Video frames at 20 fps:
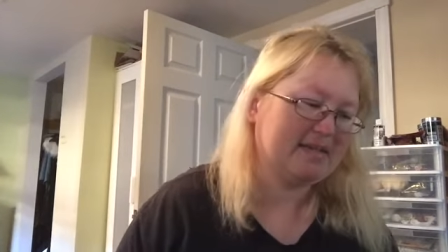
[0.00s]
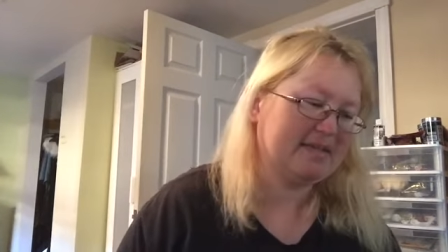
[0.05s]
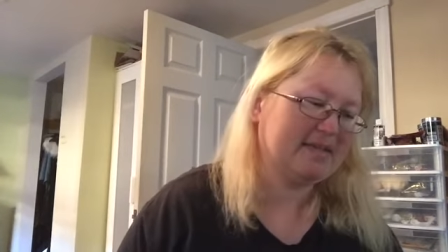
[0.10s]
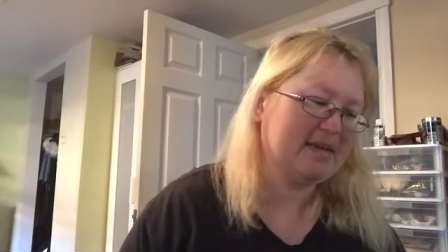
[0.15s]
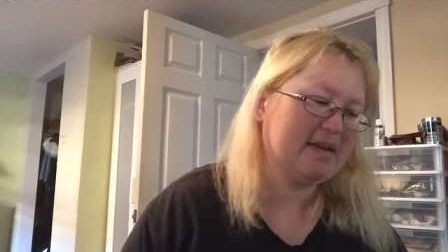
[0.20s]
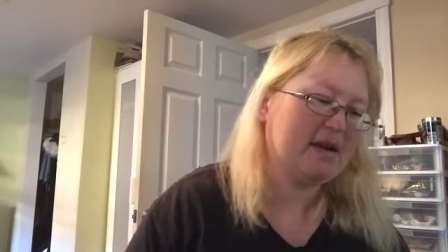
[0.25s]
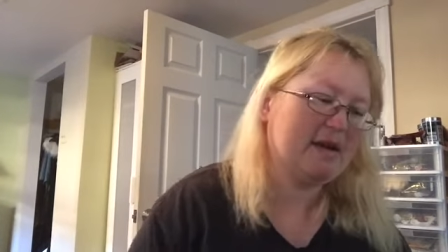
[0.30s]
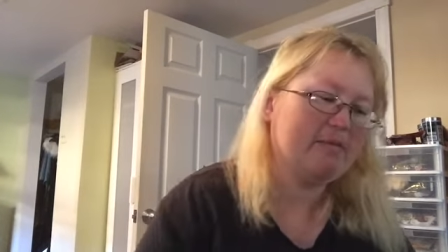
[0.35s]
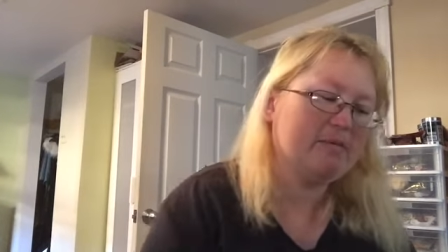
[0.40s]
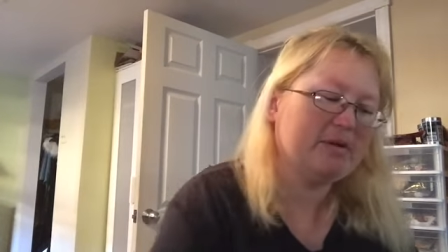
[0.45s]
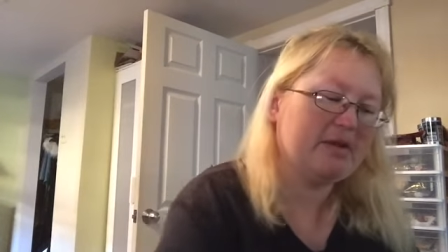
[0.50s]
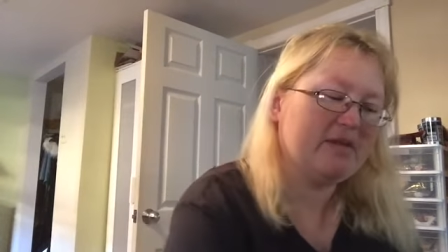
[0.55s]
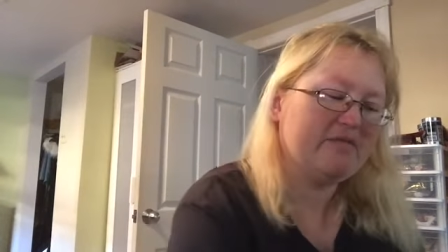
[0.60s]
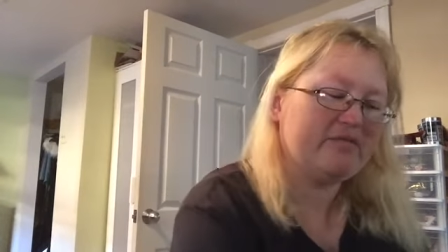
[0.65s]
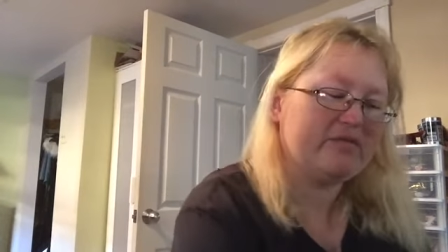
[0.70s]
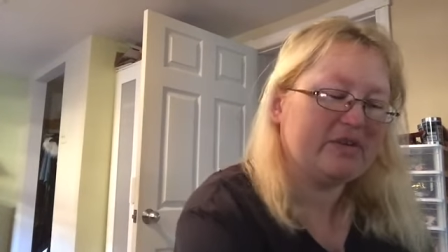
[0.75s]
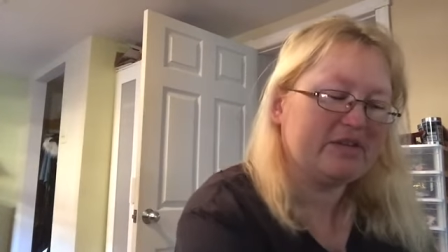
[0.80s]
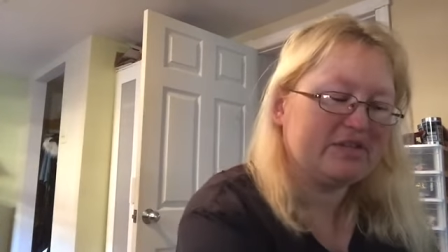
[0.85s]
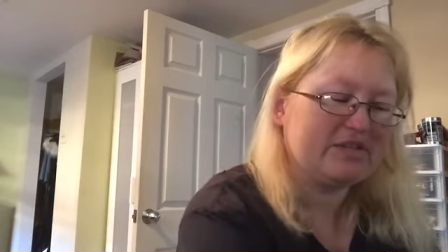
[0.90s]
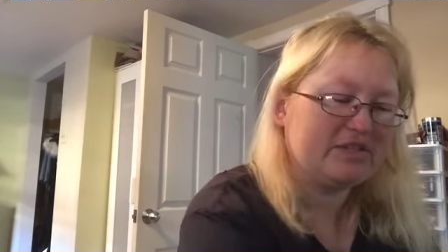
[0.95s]
said I would get
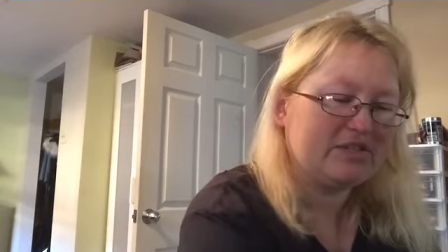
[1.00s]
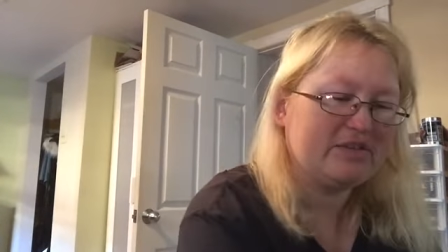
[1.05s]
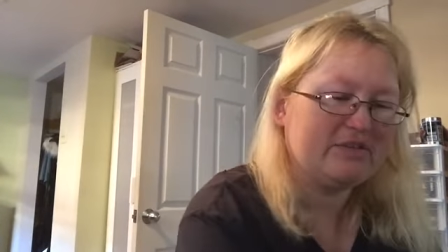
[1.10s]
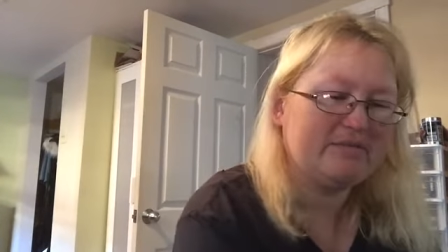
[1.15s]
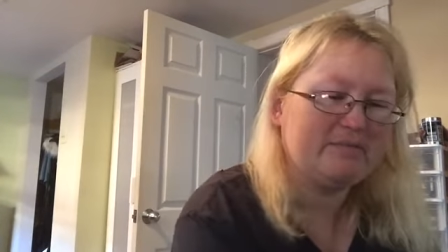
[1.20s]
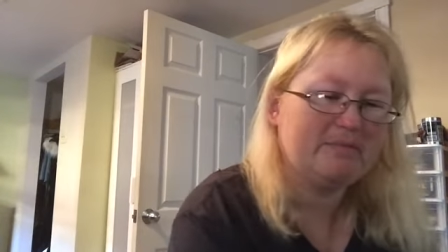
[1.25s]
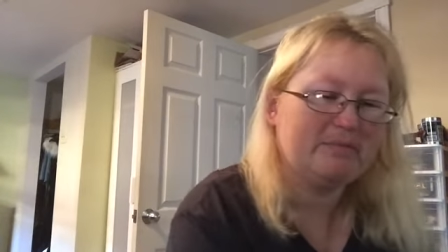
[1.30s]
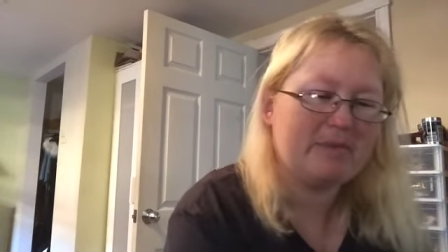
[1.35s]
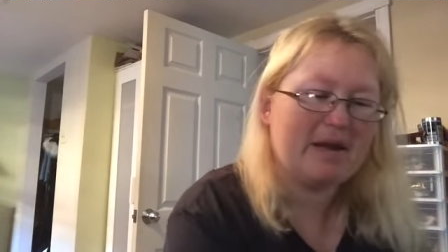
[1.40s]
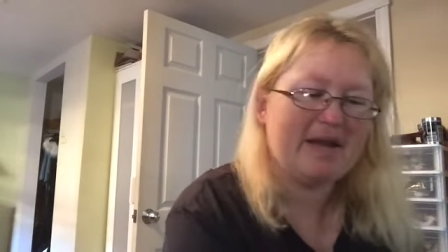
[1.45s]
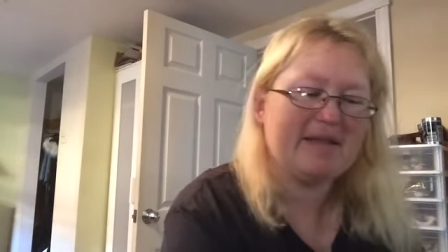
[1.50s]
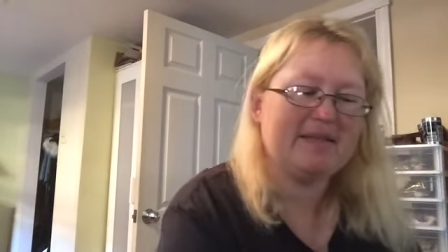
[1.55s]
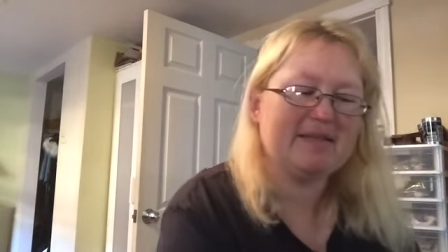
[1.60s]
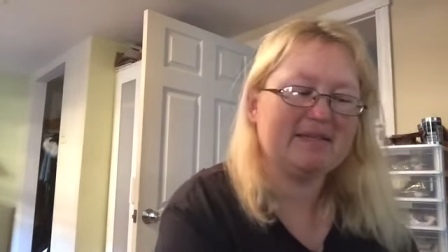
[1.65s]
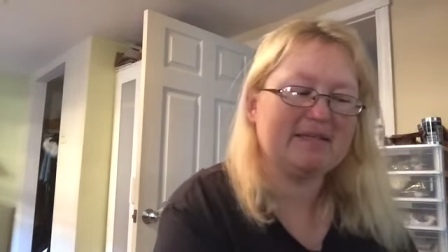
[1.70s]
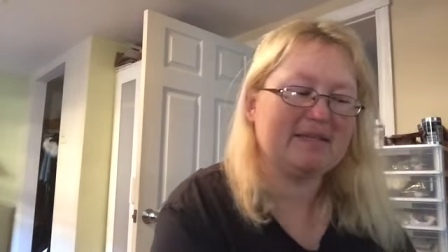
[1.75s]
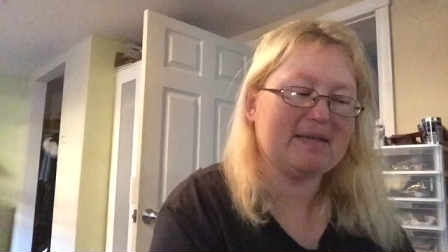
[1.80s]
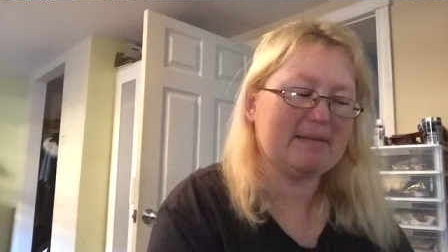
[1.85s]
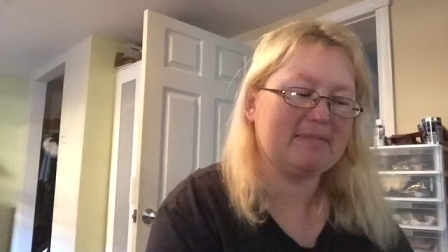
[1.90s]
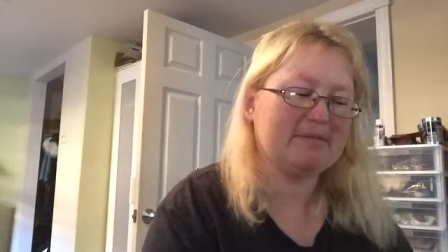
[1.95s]
finished by
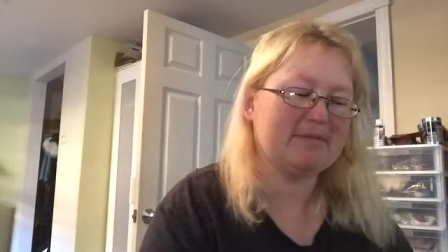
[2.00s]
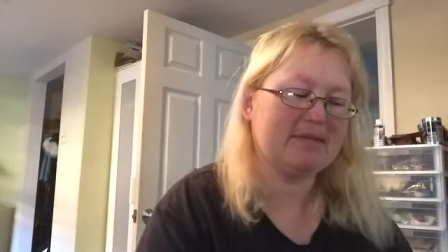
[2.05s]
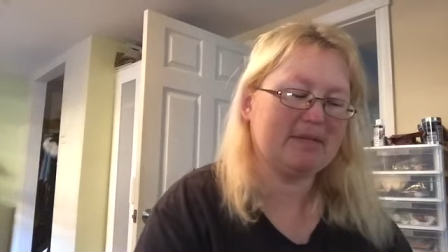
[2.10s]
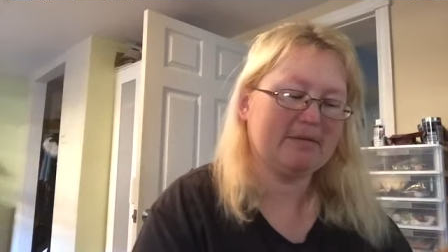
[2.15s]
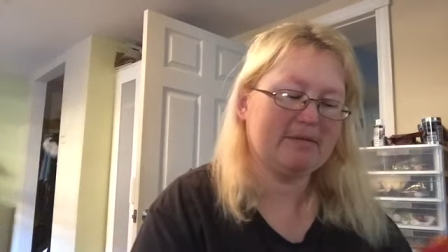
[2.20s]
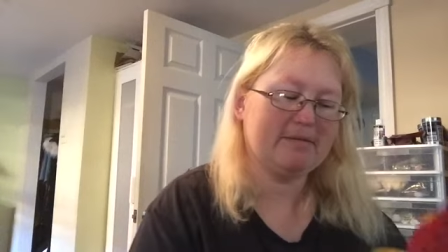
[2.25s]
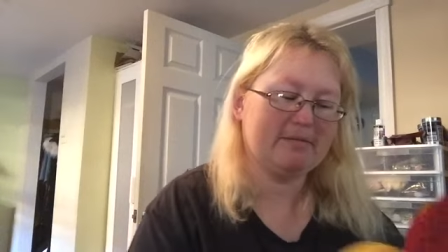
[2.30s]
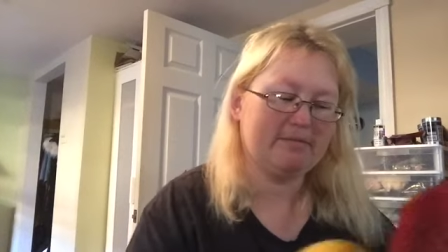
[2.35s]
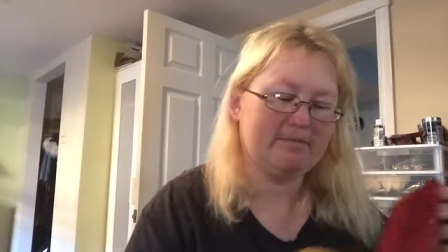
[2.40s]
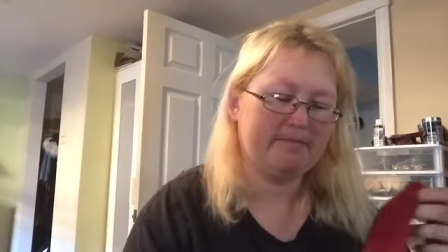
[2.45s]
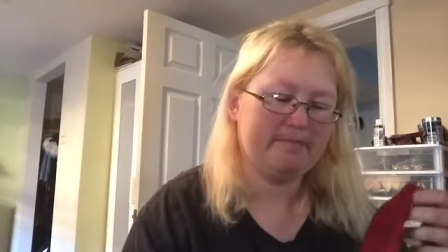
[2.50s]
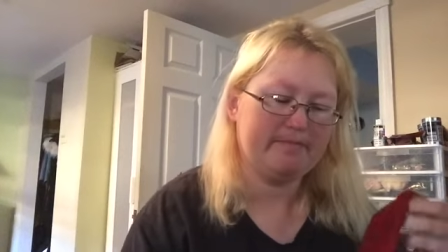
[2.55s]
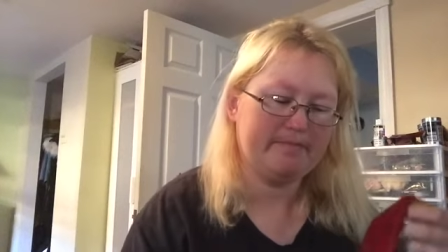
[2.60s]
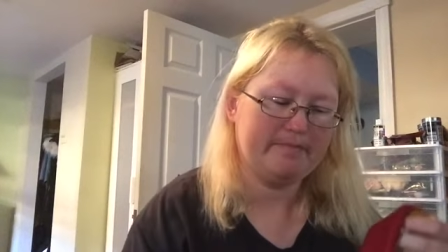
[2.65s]
this episode.